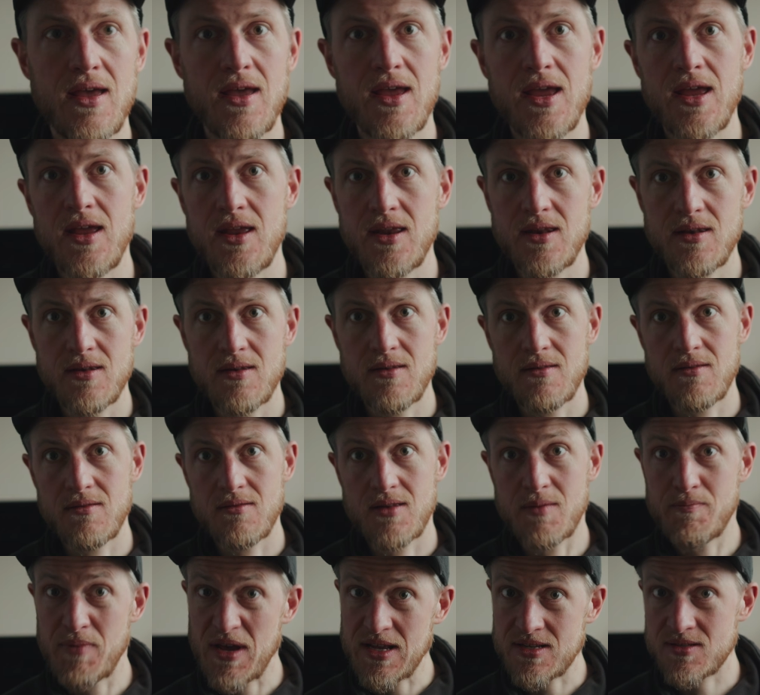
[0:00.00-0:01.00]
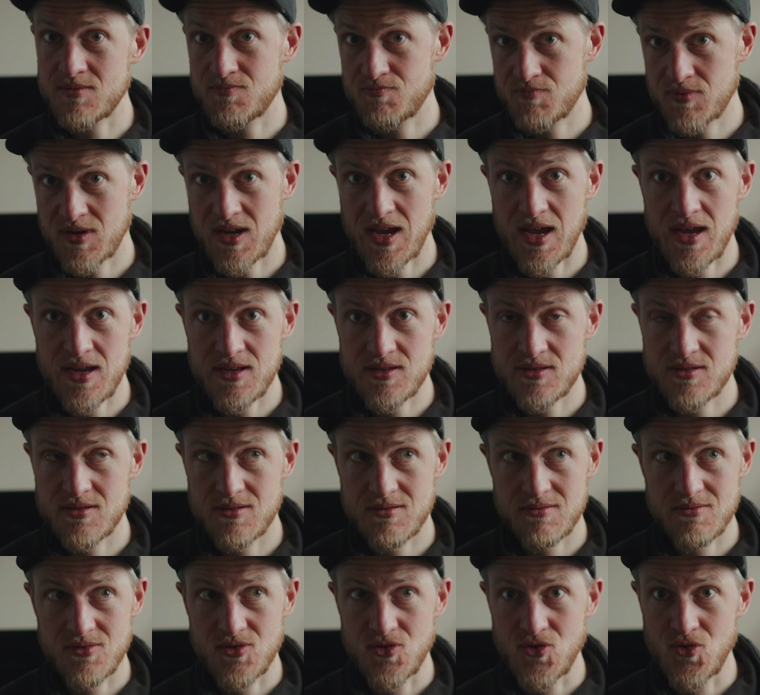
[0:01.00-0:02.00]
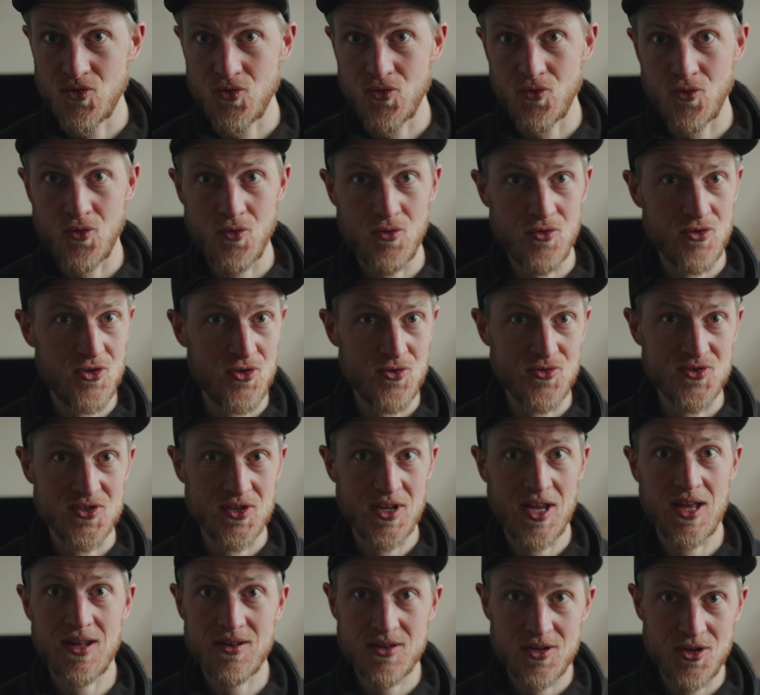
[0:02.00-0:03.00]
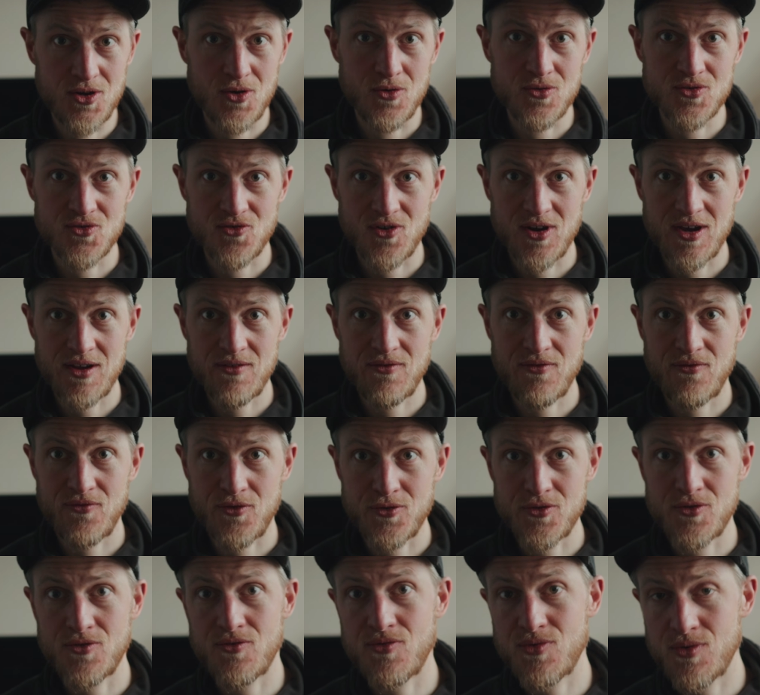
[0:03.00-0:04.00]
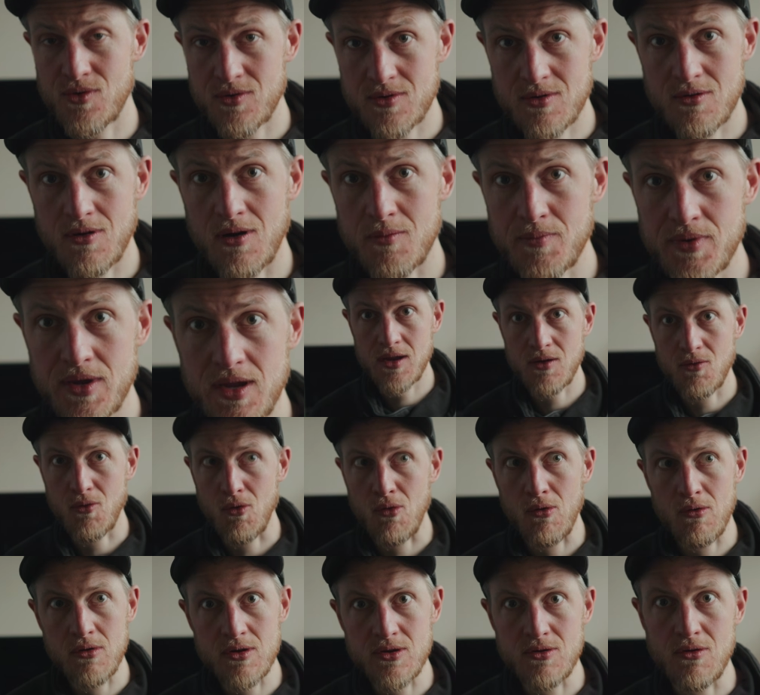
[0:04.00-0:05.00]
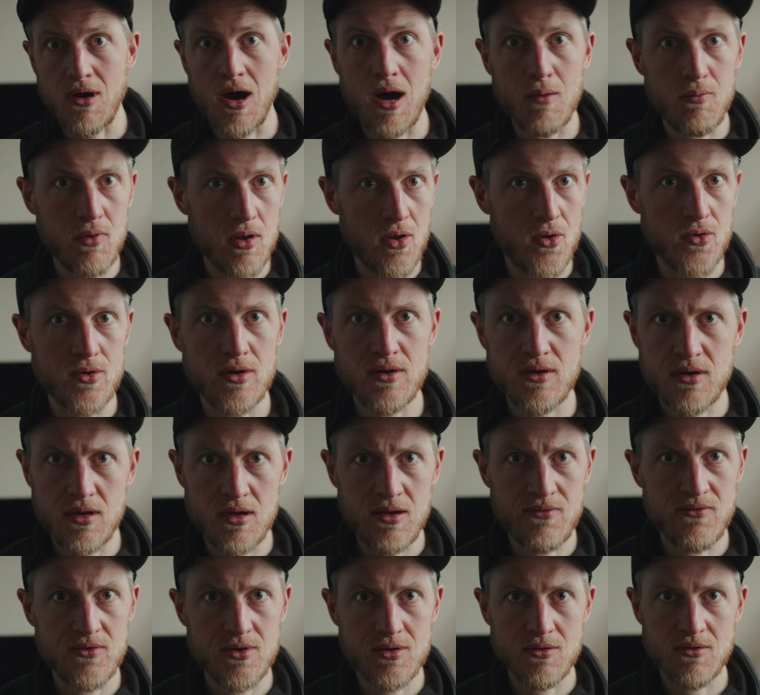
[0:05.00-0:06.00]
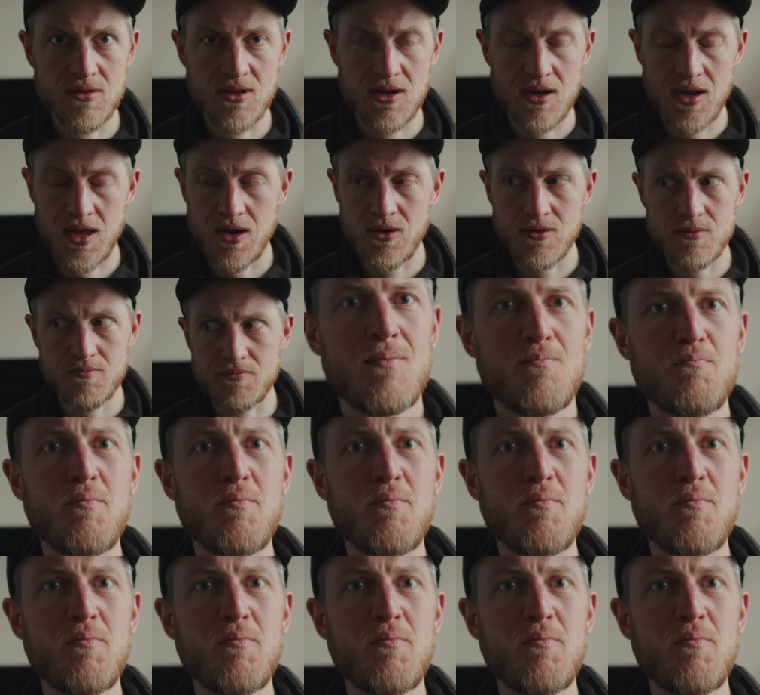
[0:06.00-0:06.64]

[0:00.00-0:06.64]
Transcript: In the best case, you use an LTO drive for your 3rd copy, or you upload it even to the cloud,